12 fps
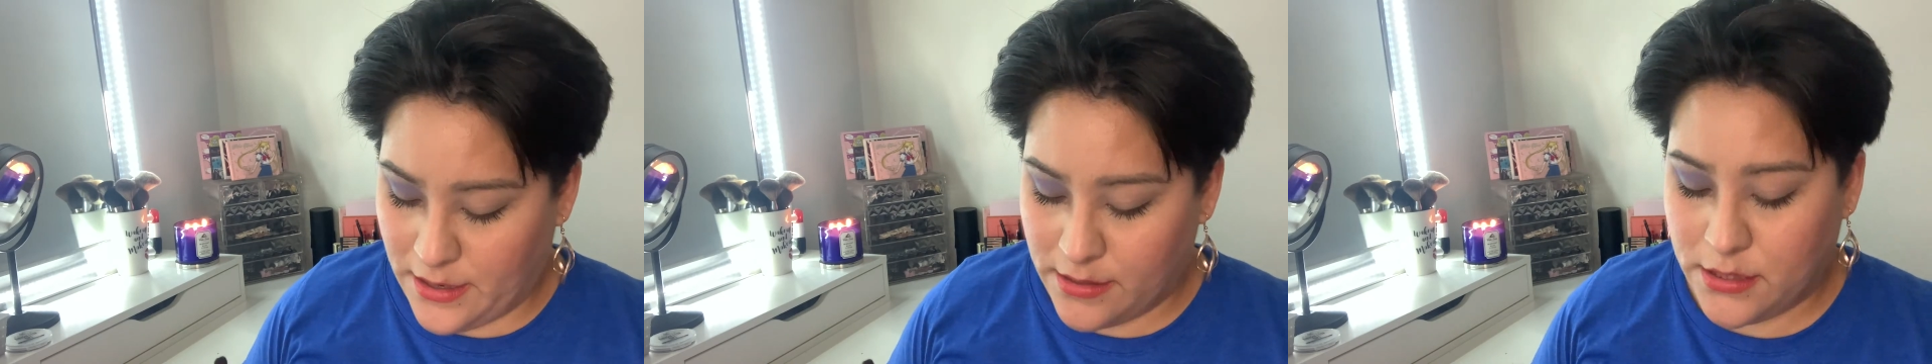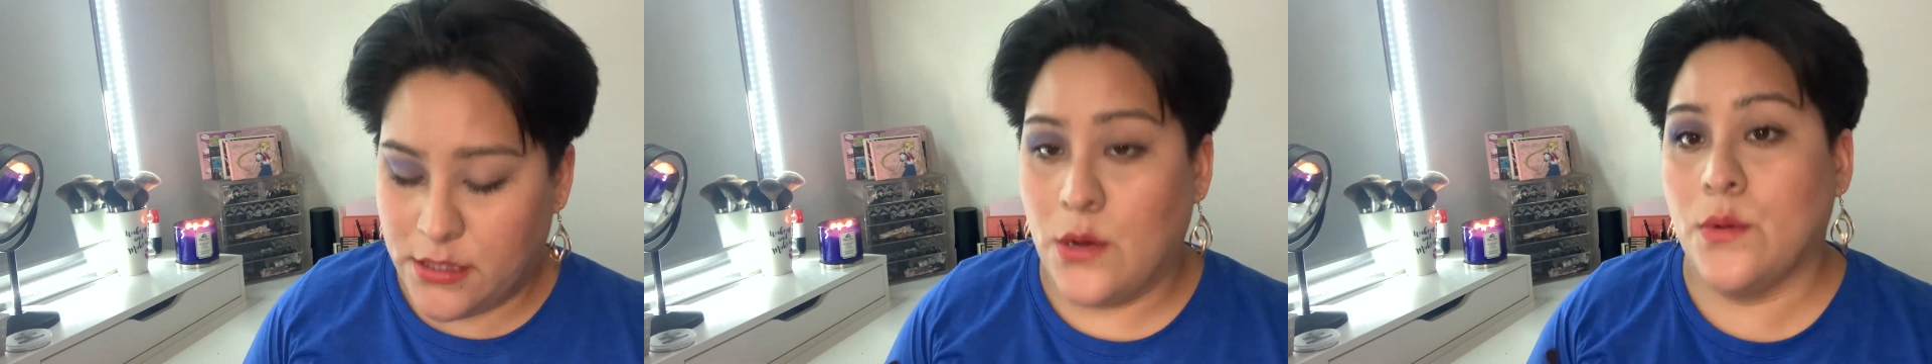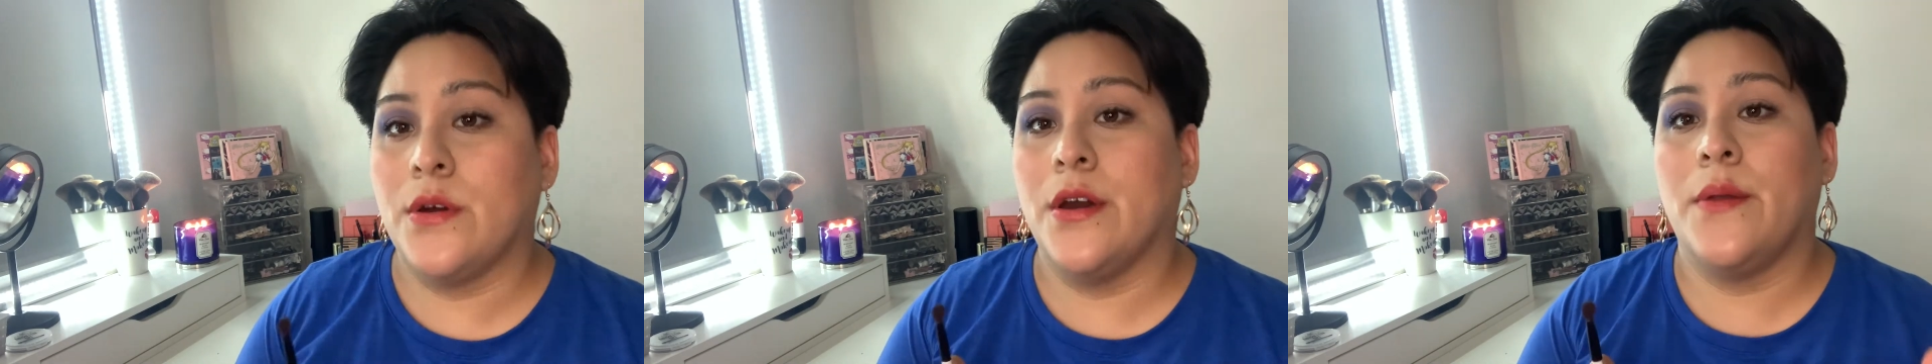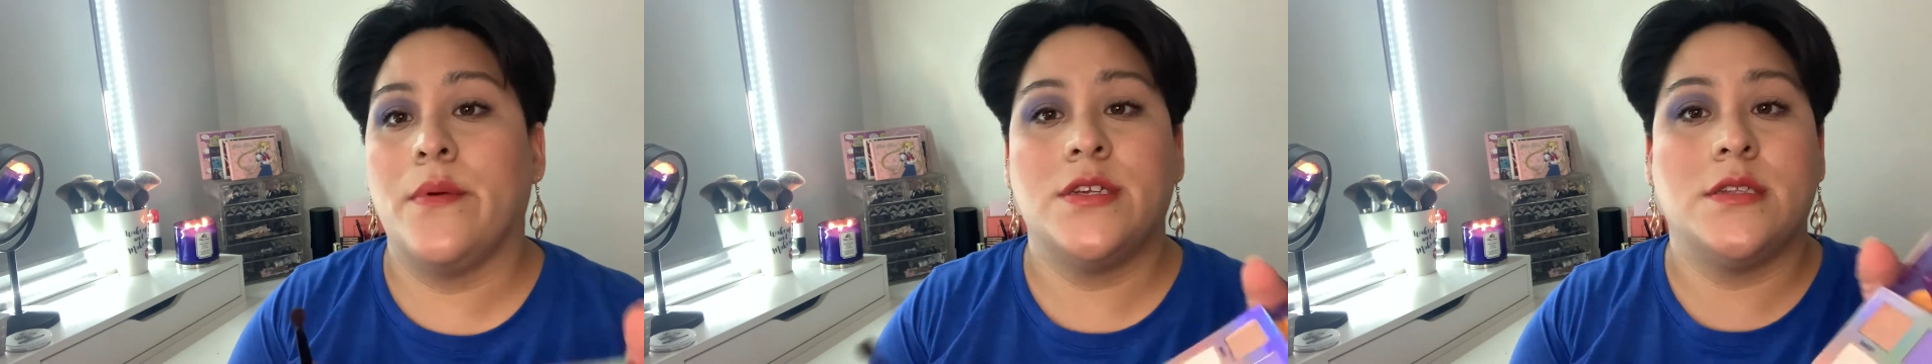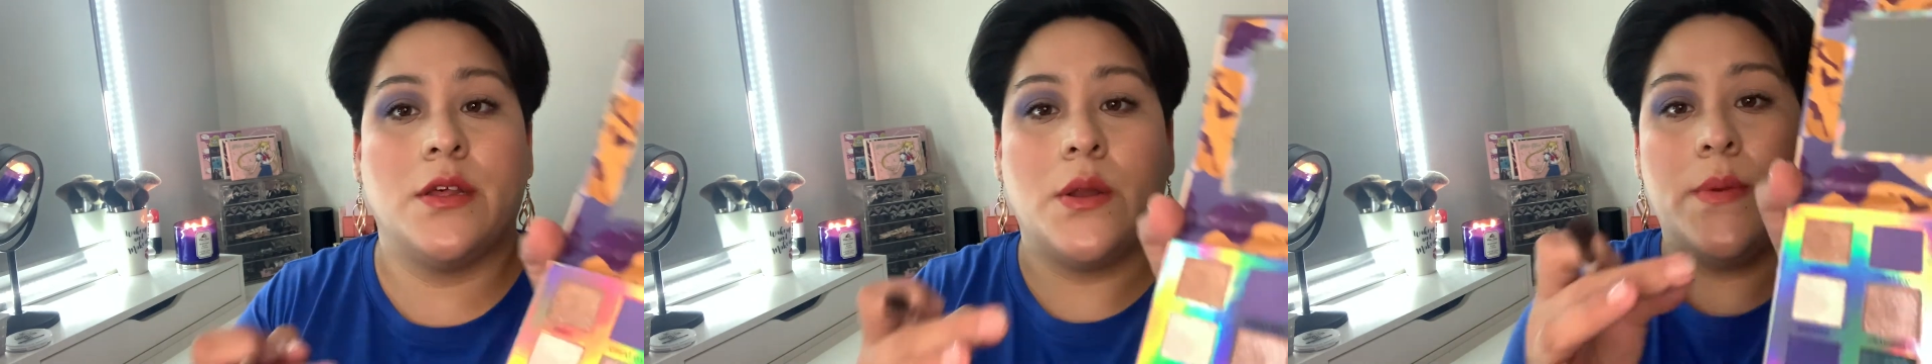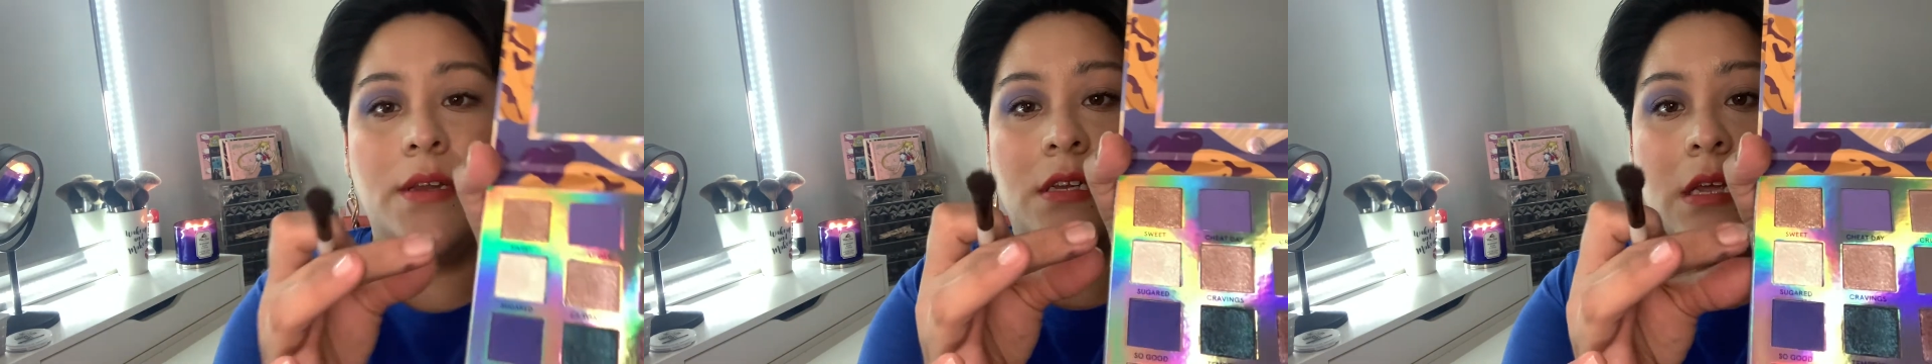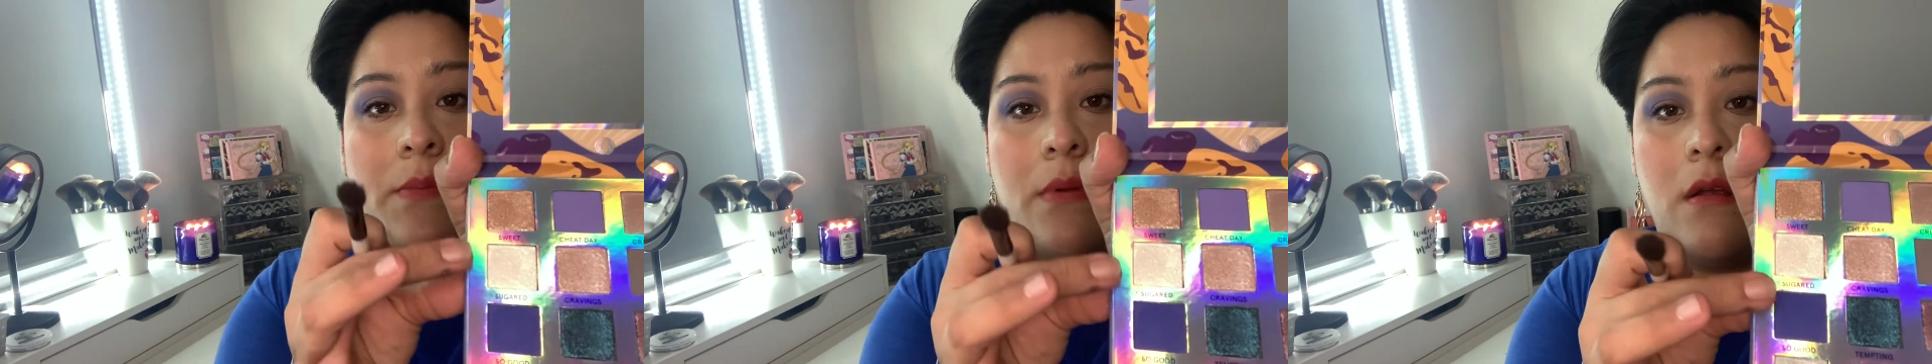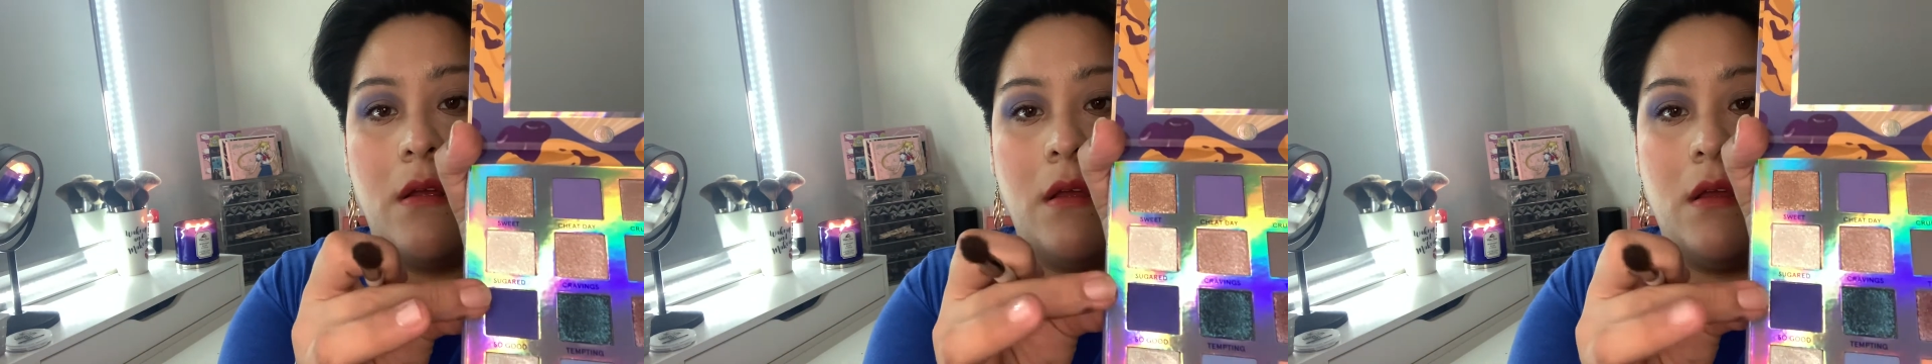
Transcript: So Good, which is a little bit deeper.